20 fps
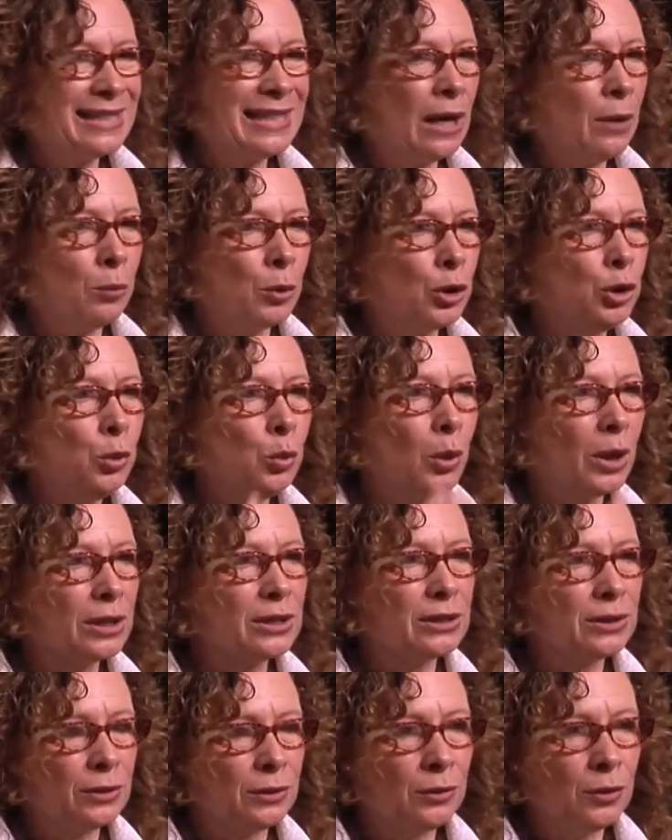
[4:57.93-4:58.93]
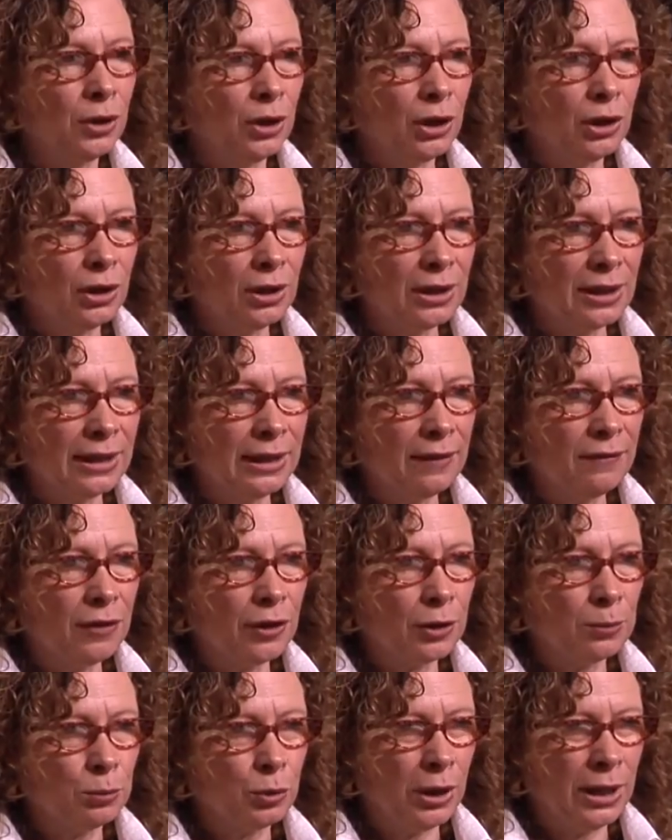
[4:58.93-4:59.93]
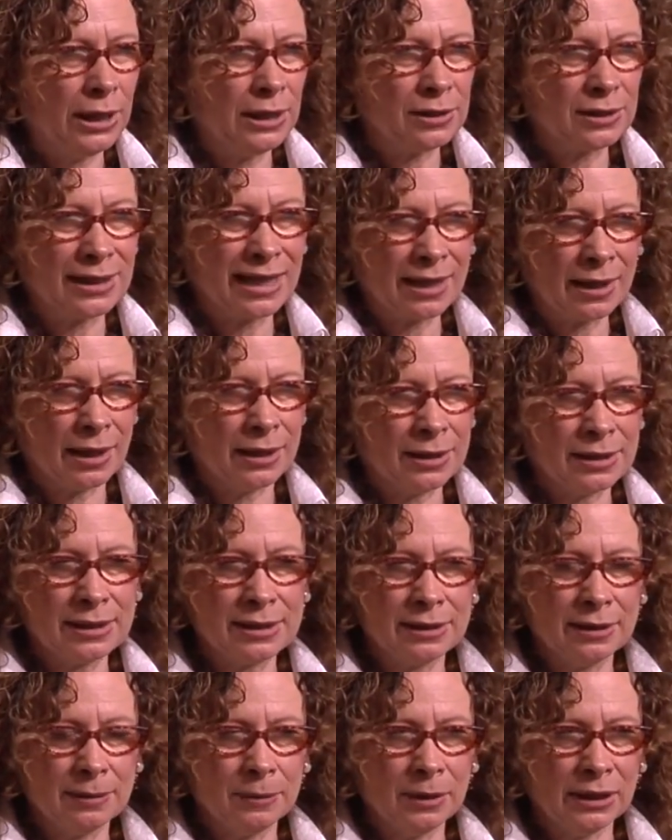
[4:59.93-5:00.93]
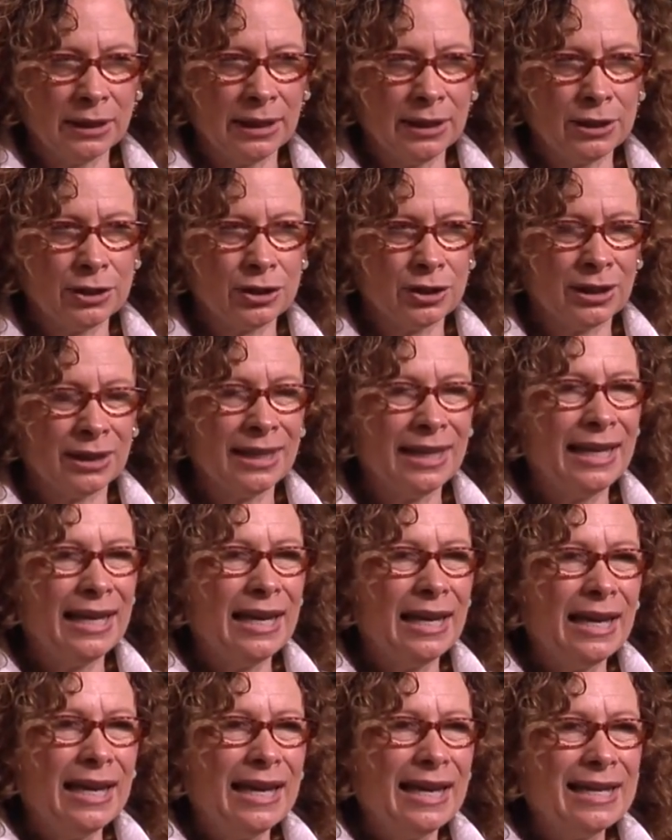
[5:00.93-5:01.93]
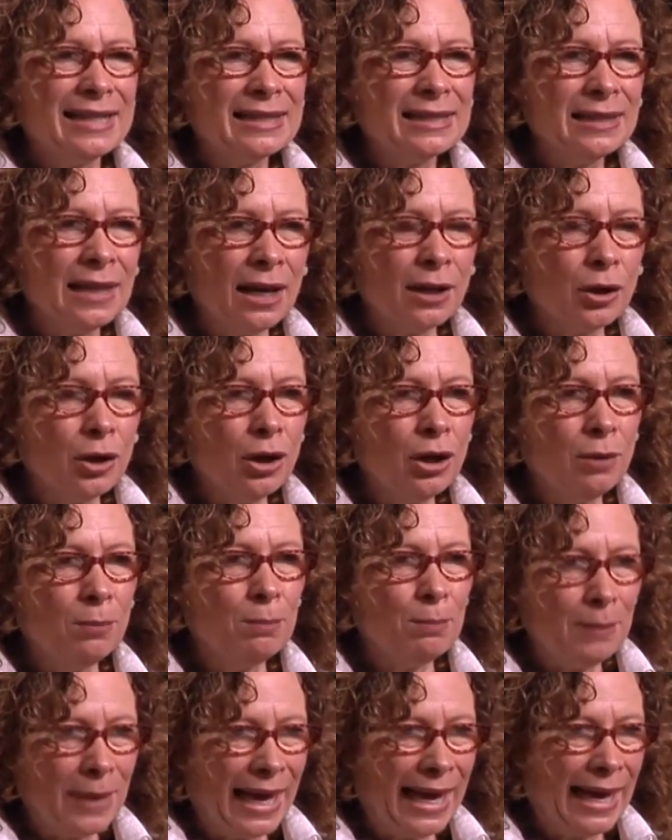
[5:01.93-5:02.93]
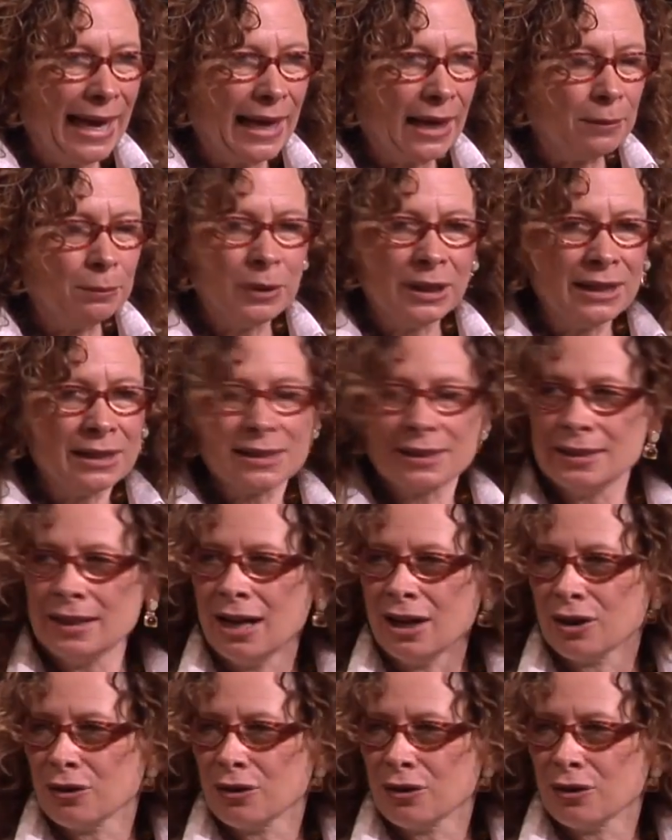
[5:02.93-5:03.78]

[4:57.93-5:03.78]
not what you want to give their brains, that kind of stimulation. It's not all bad, but it's not